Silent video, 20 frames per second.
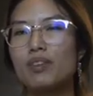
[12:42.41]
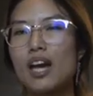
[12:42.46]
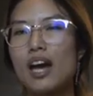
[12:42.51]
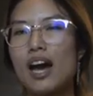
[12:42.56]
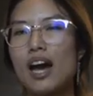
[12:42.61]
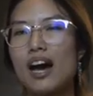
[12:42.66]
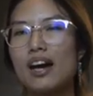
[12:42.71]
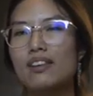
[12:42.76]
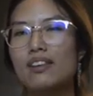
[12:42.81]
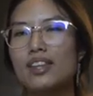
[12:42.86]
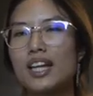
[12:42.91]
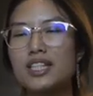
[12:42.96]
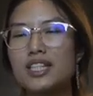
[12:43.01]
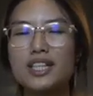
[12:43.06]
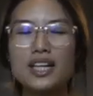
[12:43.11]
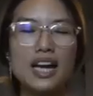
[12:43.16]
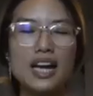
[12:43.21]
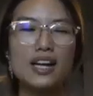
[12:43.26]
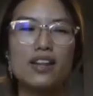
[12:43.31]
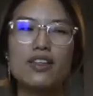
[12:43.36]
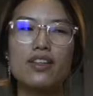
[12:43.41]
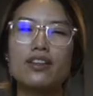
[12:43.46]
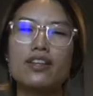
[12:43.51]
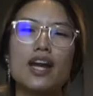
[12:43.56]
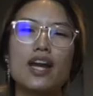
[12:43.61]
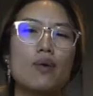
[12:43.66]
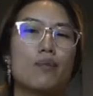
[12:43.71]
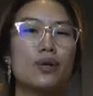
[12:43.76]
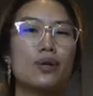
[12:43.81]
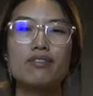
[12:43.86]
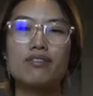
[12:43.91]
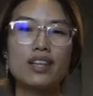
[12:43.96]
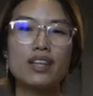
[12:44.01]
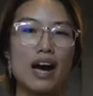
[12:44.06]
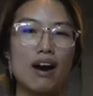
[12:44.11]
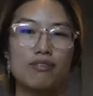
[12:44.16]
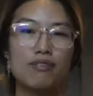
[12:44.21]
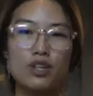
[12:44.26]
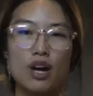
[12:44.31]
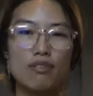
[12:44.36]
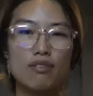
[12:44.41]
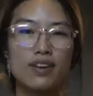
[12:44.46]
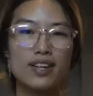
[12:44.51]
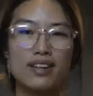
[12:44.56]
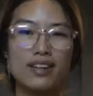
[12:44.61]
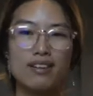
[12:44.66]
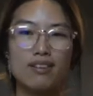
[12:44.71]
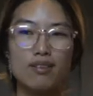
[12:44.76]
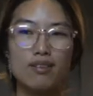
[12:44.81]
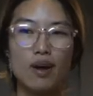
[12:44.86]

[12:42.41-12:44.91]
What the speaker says: And that's the kind of thing that I would have laughed off and